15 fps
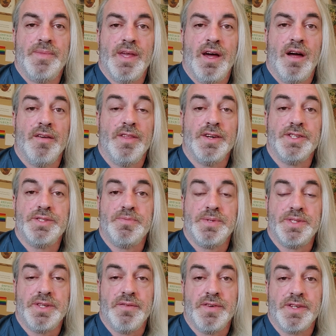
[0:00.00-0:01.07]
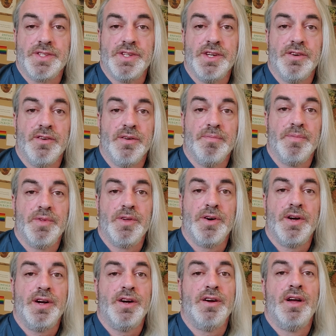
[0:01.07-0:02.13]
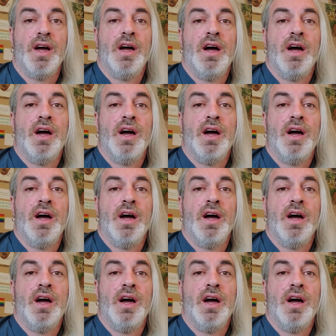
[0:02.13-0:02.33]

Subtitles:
Are they specific to your employer?